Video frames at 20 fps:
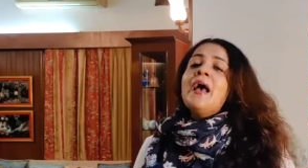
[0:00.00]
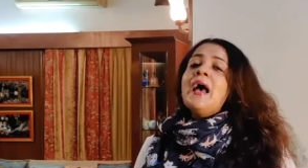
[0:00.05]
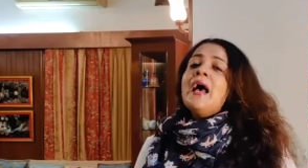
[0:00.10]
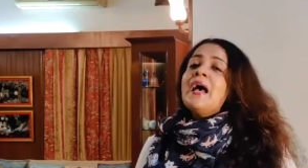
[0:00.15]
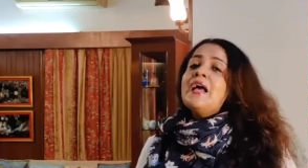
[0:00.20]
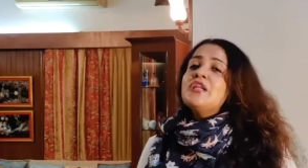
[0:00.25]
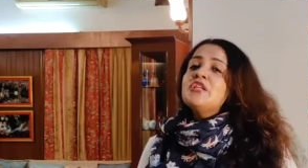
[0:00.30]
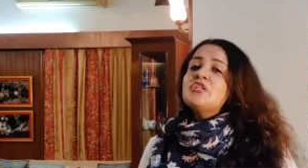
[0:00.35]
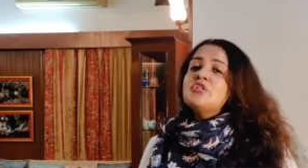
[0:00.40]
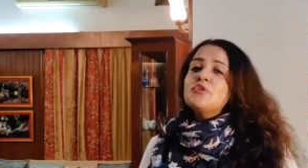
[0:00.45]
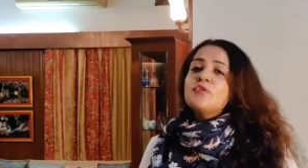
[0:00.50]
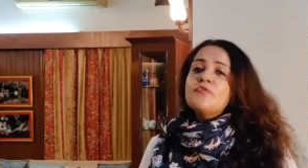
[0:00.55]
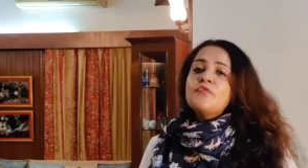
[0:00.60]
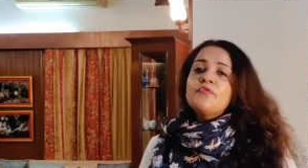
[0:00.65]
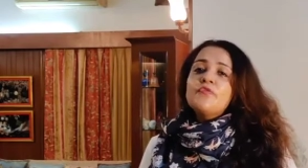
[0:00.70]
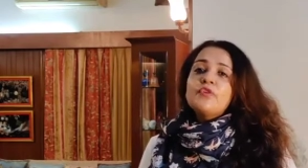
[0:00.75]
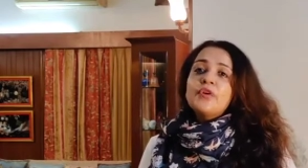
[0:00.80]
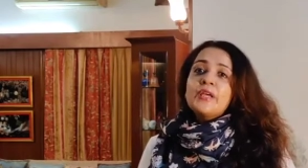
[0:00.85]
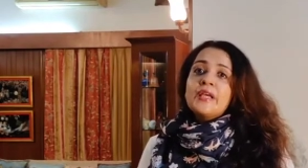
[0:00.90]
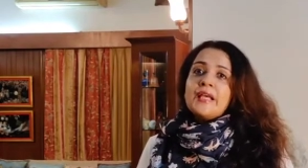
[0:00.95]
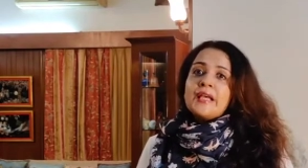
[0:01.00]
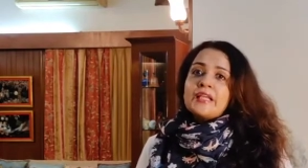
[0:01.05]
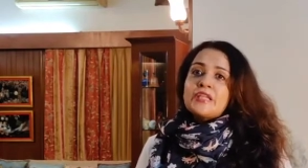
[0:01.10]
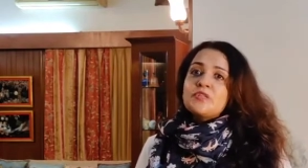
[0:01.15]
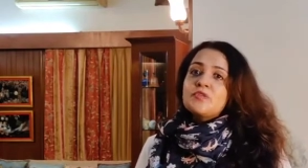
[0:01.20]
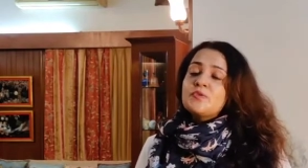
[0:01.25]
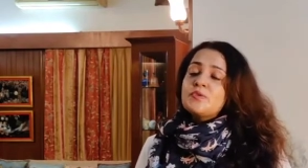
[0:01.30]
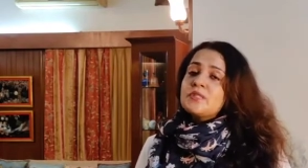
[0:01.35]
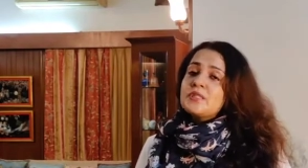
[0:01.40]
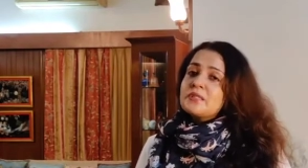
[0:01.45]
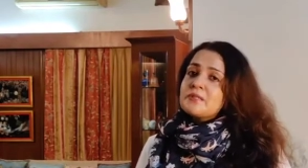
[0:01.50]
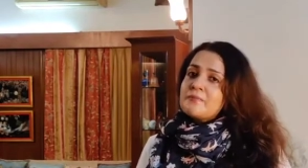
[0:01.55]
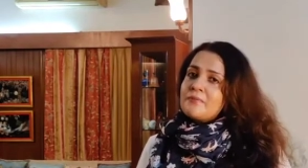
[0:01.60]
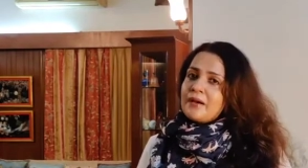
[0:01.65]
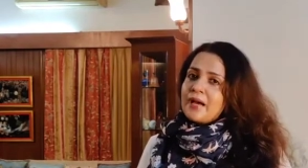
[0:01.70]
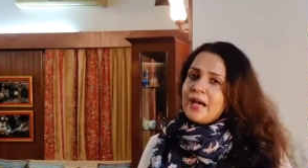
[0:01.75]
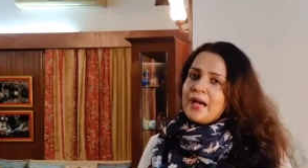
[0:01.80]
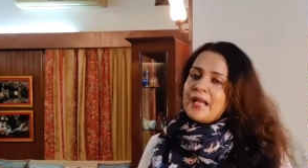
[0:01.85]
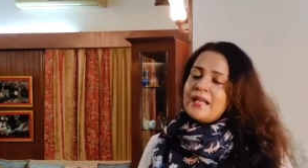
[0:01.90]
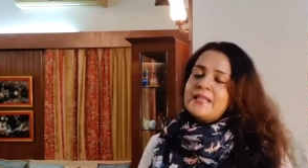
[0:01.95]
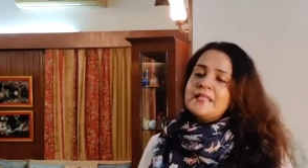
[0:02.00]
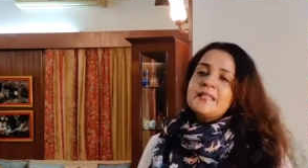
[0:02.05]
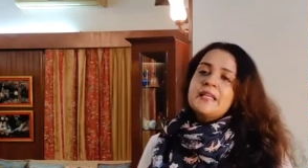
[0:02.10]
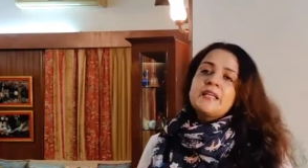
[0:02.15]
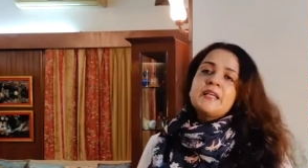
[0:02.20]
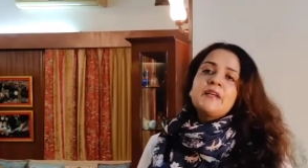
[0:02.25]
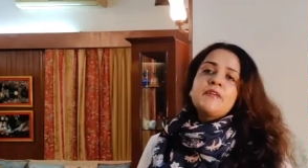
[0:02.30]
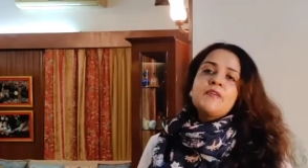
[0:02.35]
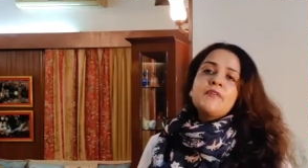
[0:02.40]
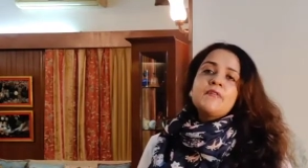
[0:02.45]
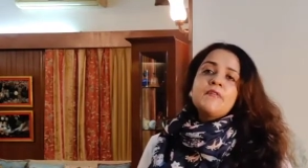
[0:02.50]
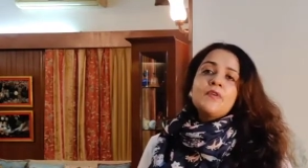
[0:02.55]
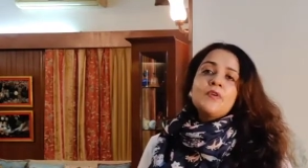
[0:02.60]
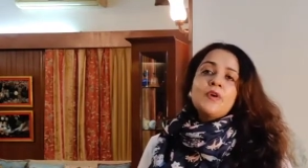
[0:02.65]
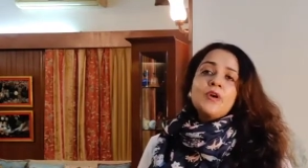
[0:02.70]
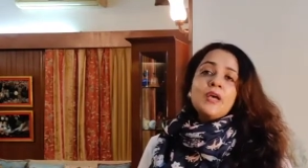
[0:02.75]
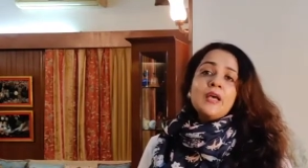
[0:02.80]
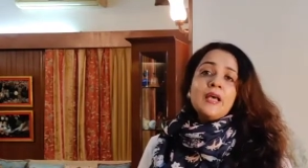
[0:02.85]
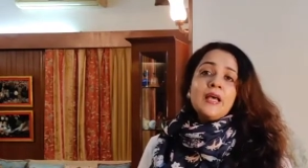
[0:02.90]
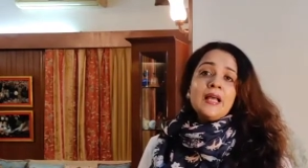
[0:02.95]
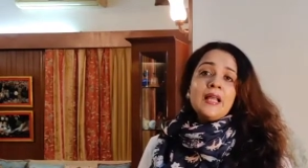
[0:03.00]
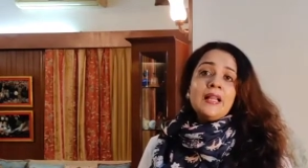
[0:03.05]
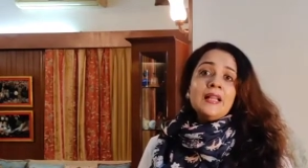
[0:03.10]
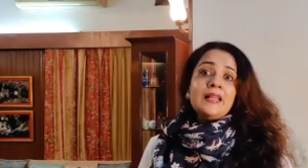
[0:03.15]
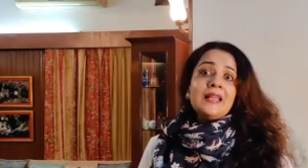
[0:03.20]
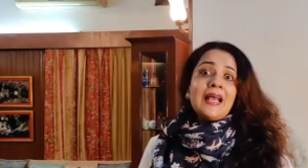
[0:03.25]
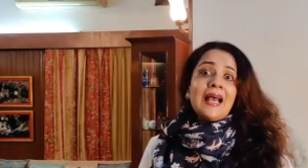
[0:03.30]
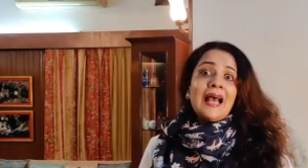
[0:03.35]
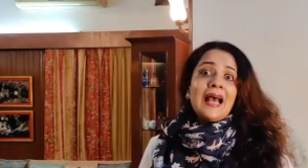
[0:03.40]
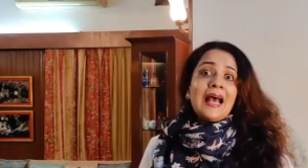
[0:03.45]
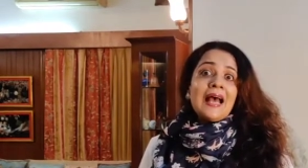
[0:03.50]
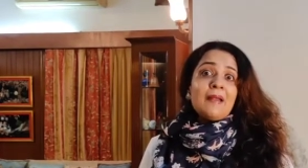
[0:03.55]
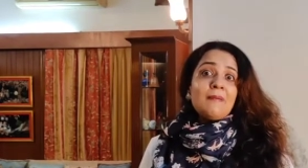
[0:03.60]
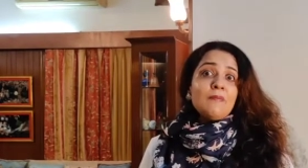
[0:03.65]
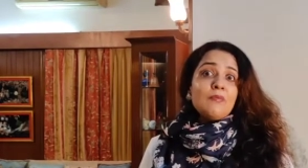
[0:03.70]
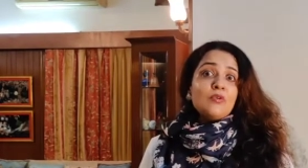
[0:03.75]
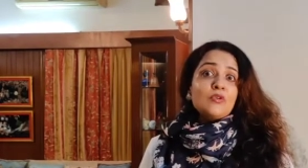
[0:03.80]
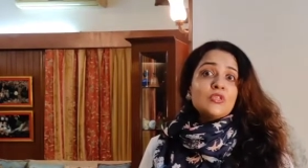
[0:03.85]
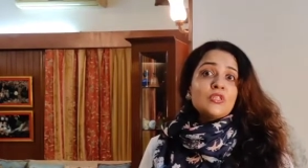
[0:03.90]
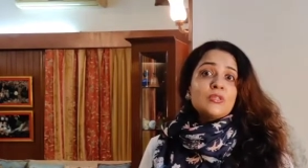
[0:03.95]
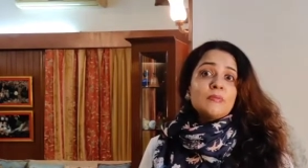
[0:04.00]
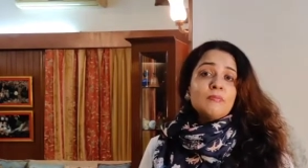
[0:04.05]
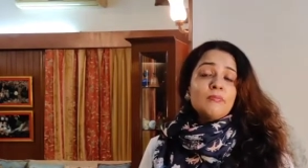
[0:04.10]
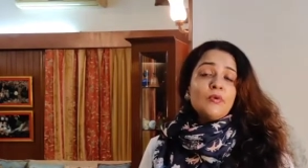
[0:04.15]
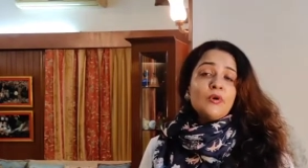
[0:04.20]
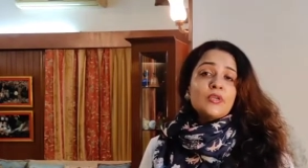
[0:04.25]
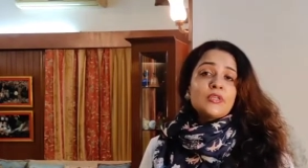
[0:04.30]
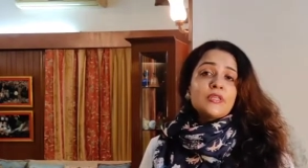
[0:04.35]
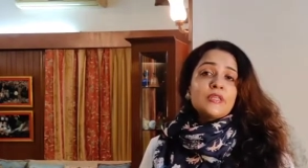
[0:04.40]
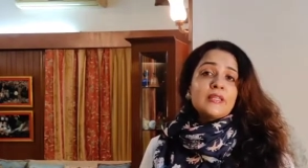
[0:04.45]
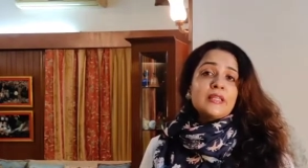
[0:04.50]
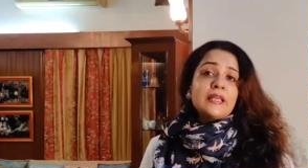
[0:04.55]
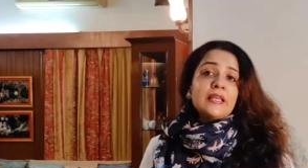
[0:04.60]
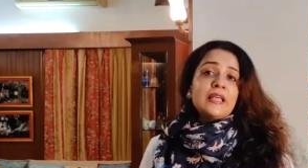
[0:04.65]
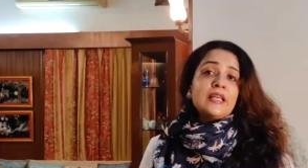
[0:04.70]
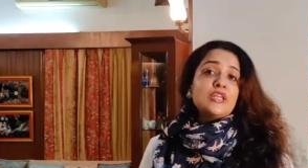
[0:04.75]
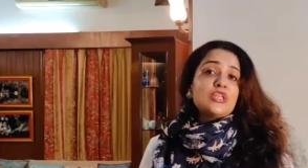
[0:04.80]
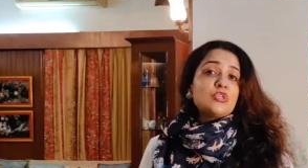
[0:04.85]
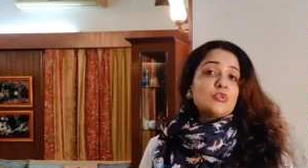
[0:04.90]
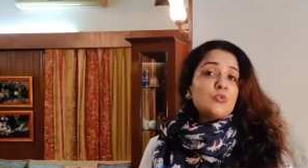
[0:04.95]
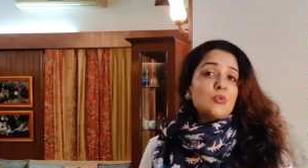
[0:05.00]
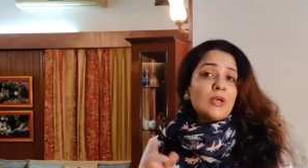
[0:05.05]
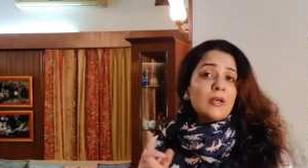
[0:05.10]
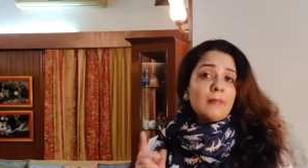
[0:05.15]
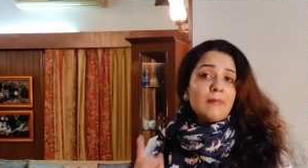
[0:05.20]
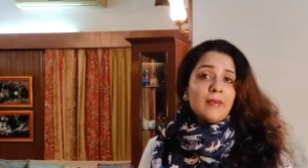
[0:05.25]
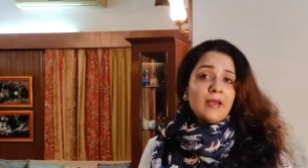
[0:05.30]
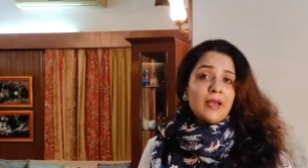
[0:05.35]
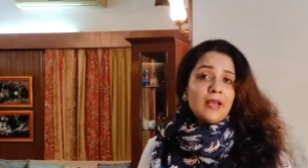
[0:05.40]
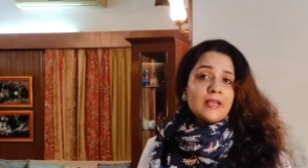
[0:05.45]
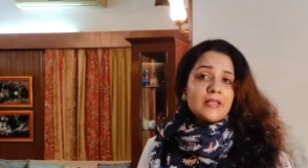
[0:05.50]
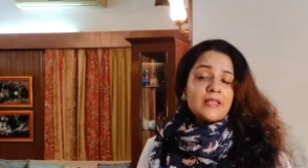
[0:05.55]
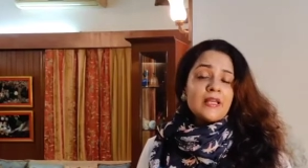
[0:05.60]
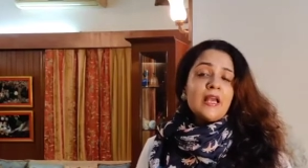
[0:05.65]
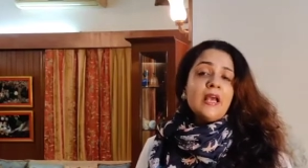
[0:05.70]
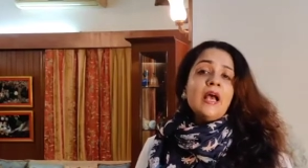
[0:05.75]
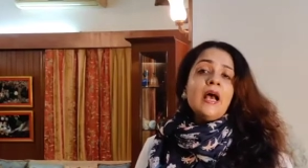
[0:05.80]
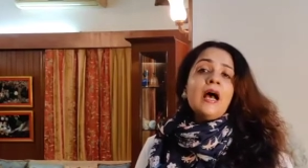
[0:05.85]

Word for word: And don't forget to smile, take care of your health, and most important thing, do comment.